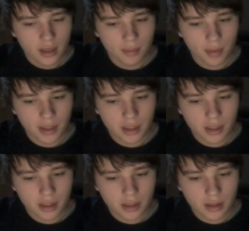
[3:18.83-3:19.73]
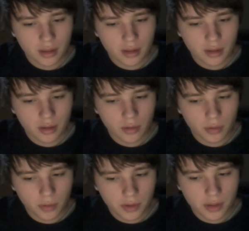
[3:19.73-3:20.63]
But
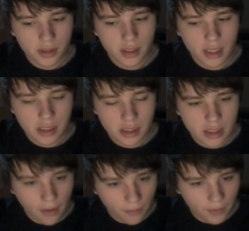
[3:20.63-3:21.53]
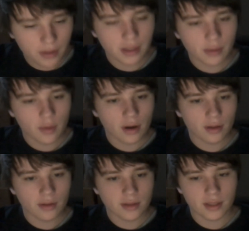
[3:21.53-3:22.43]
cruelty is definitely one of
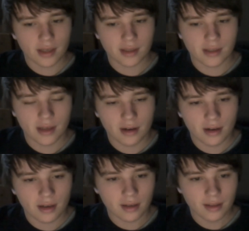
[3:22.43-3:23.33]
those things that are,